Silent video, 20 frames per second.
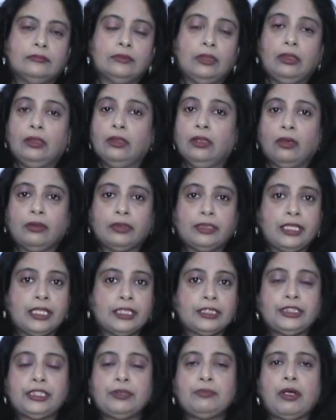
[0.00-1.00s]
Lord
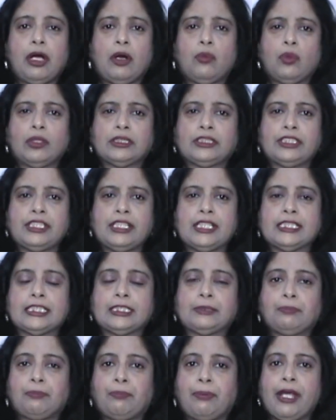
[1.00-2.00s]
Nrsimha was in a
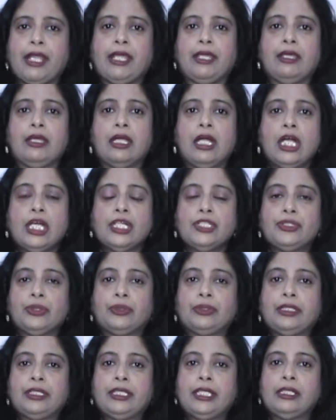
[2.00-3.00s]
spree
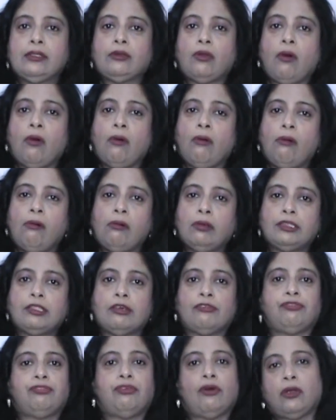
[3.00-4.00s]
to kill all
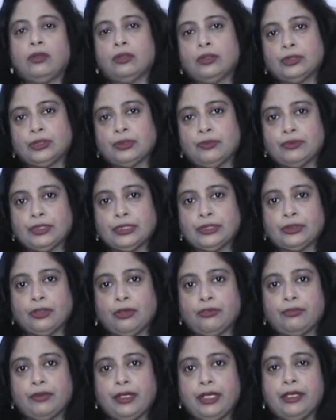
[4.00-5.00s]
the followers
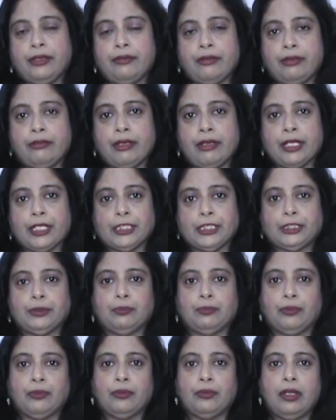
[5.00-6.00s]
of
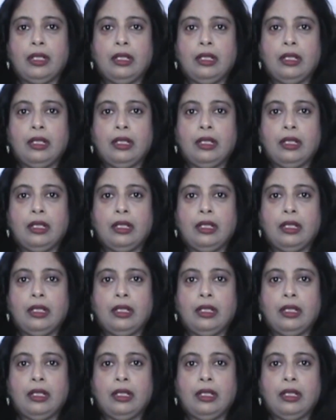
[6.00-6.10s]
Hiranyakashipu.